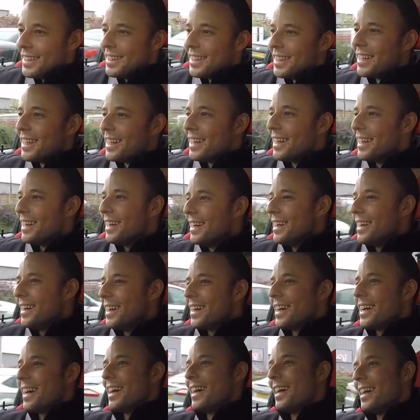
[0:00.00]
Oh
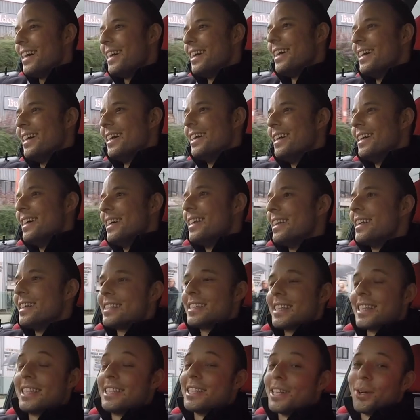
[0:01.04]
yeah. There's
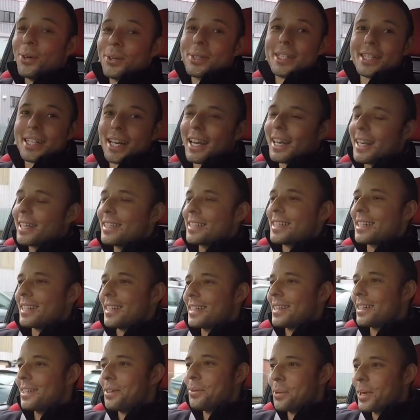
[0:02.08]
just no traction
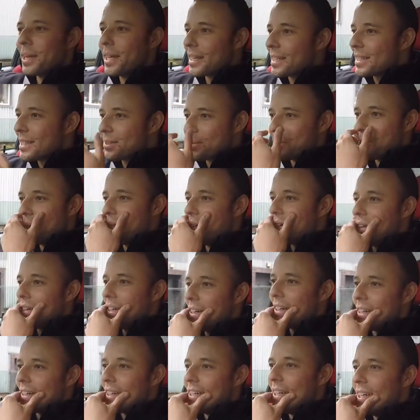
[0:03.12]
in the wet.
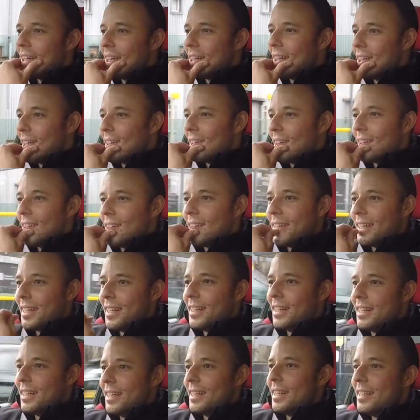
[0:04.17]
Whoa.
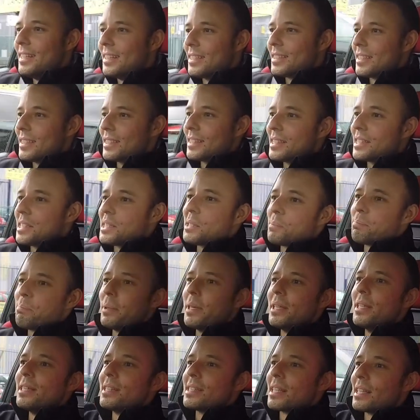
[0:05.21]
Just
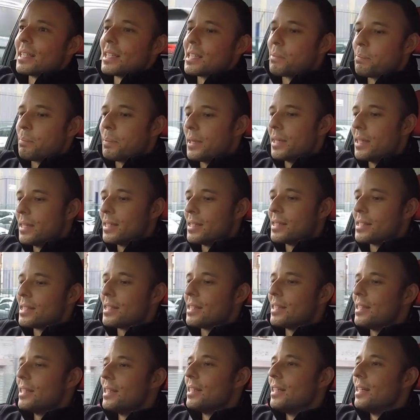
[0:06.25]
spins and spins.
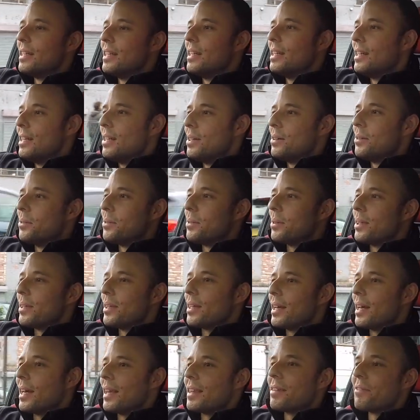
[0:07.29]

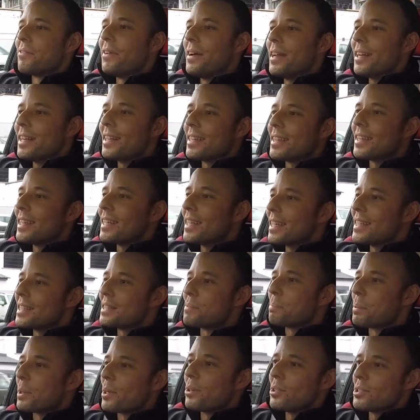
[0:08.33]
And the funny thing is,
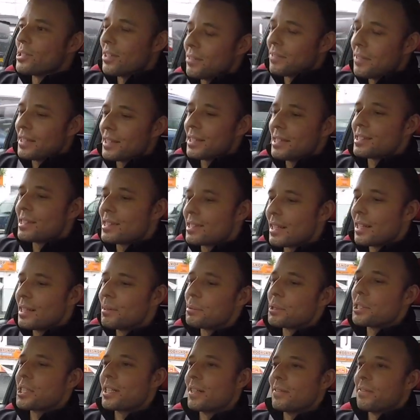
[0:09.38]
because of this
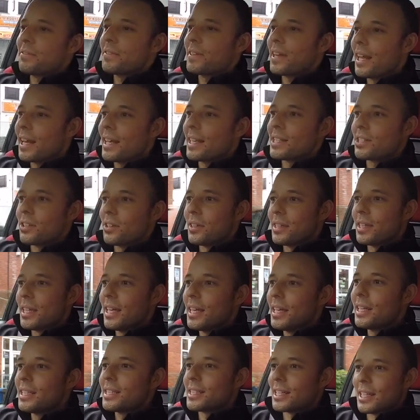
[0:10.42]
shift light on the
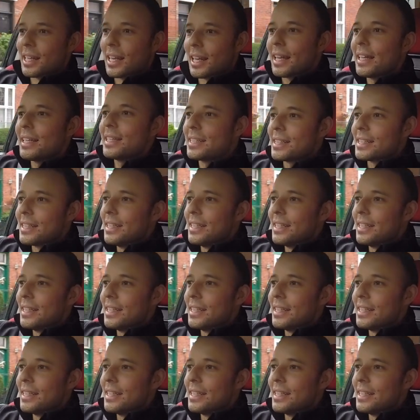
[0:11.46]
engine light,